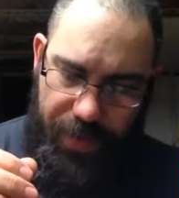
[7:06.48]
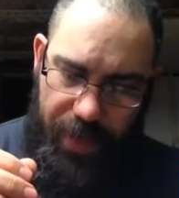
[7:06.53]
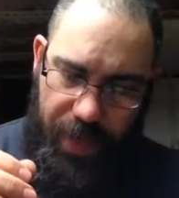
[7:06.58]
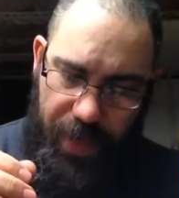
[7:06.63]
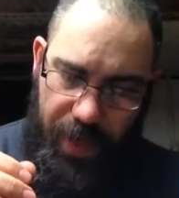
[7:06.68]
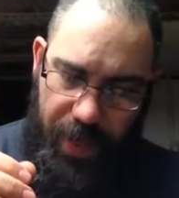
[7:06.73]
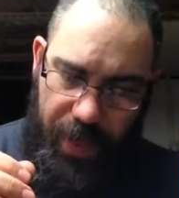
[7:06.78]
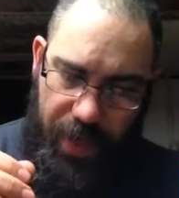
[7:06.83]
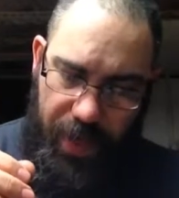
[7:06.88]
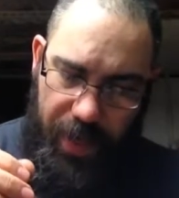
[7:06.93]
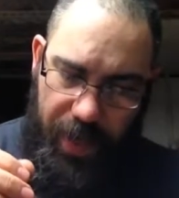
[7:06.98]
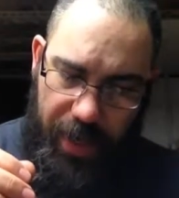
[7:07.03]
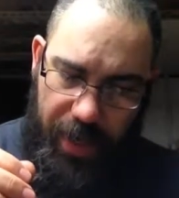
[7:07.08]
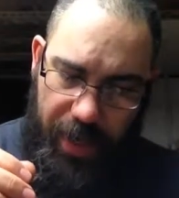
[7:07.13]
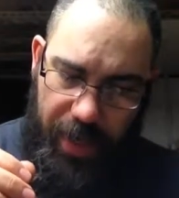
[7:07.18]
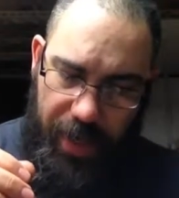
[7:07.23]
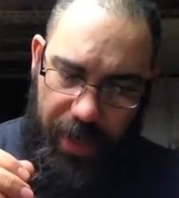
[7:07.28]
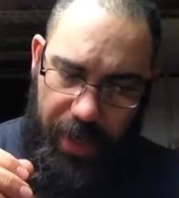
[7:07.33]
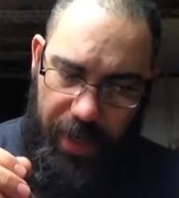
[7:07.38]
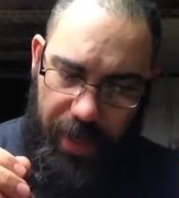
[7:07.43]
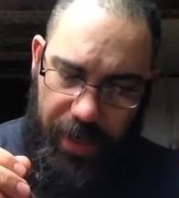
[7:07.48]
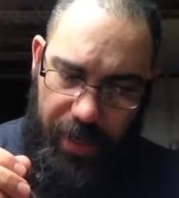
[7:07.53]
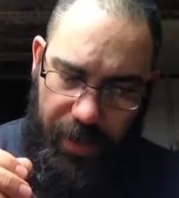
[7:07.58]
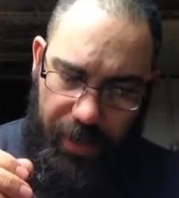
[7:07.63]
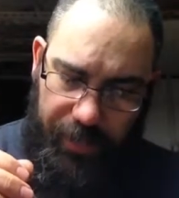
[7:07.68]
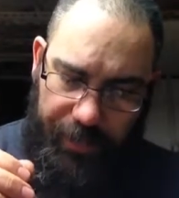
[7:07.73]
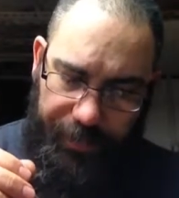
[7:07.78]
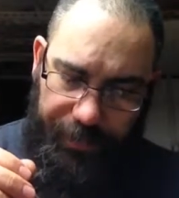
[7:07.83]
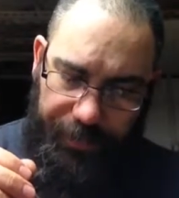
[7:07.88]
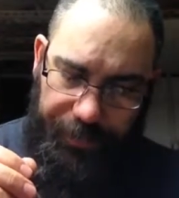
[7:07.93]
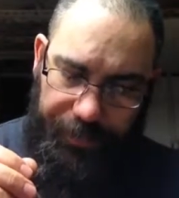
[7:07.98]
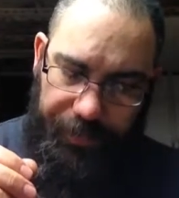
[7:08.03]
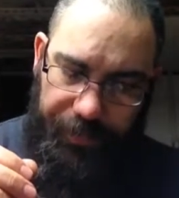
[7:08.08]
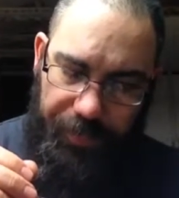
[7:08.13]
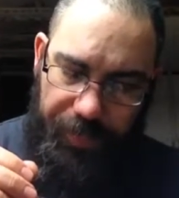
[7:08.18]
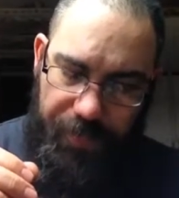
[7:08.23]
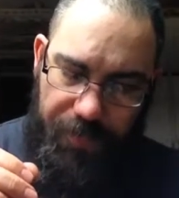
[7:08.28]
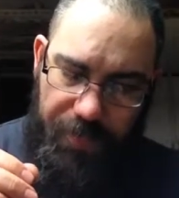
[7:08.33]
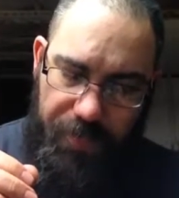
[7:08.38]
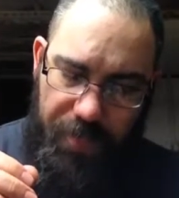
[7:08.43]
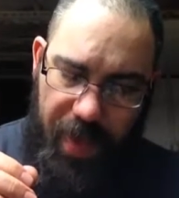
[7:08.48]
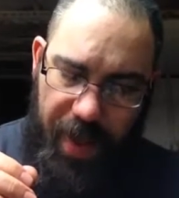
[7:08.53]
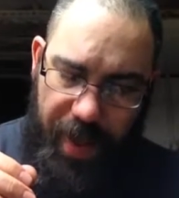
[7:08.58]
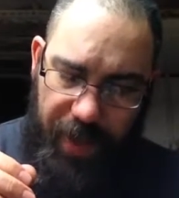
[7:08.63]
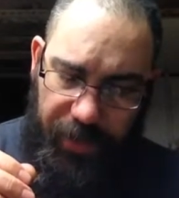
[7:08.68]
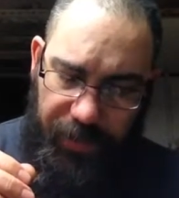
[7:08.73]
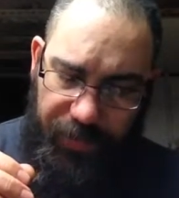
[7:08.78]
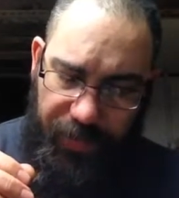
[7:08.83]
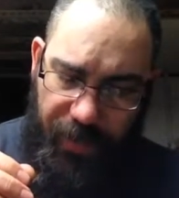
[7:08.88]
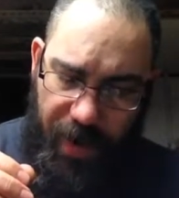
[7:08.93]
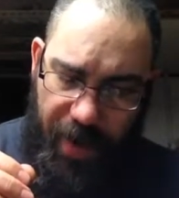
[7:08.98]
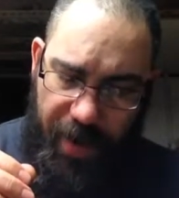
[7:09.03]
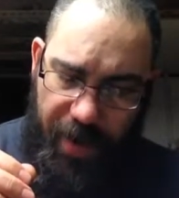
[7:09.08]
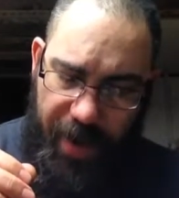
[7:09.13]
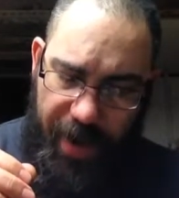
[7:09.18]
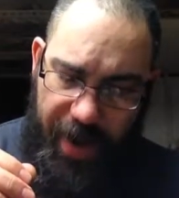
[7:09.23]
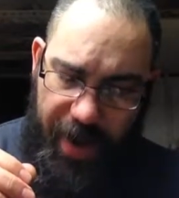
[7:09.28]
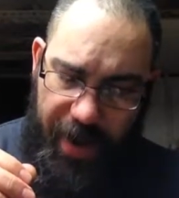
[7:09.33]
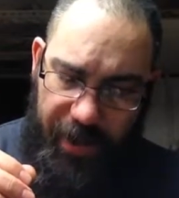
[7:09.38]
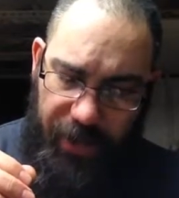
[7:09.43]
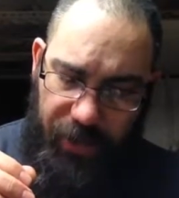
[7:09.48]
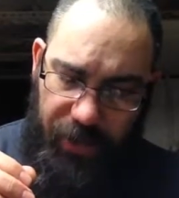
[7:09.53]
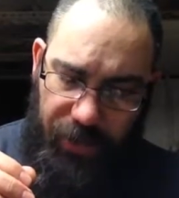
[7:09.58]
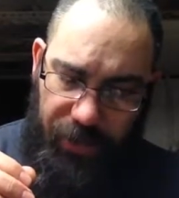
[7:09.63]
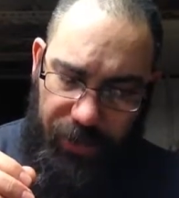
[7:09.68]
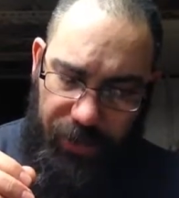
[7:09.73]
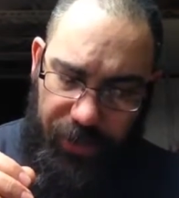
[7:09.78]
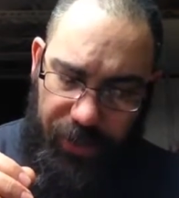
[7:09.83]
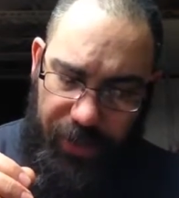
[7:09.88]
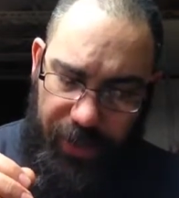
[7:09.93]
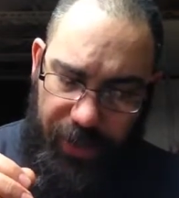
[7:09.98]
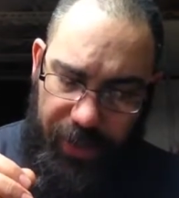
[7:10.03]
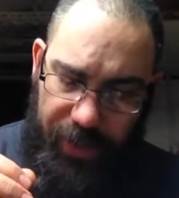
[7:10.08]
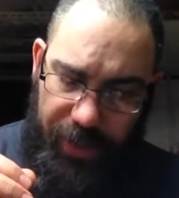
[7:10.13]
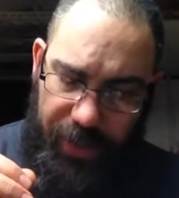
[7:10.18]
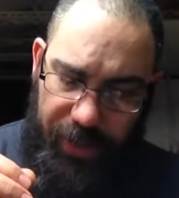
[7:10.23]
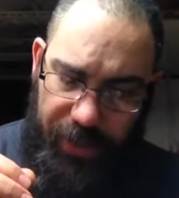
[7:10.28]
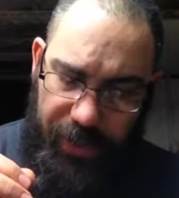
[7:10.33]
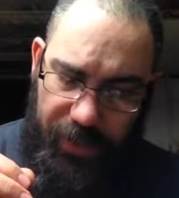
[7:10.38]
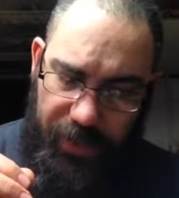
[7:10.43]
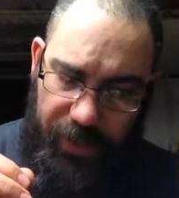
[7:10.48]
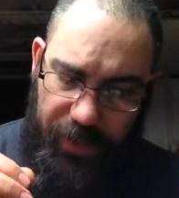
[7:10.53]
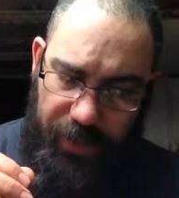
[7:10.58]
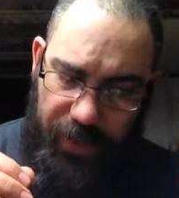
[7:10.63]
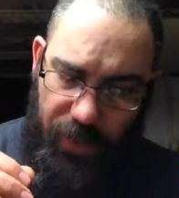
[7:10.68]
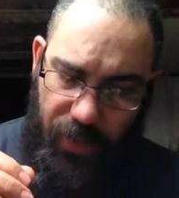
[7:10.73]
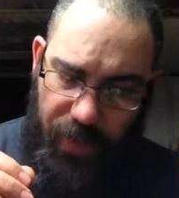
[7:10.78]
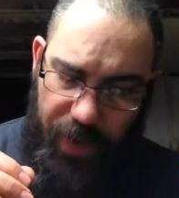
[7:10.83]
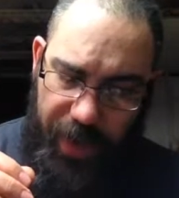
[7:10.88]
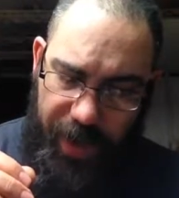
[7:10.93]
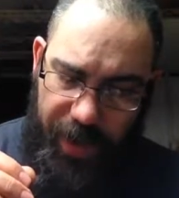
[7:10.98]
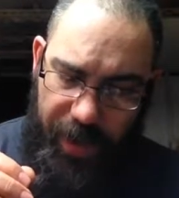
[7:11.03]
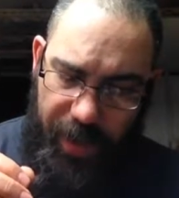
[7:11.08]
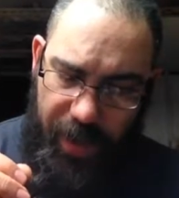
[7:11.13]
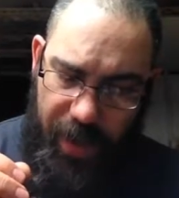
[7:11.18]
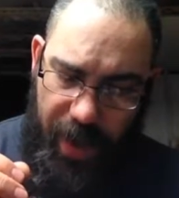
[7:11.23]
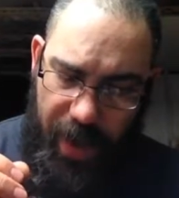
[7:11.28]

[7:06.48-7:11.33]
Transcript: And as far as juicing the wick,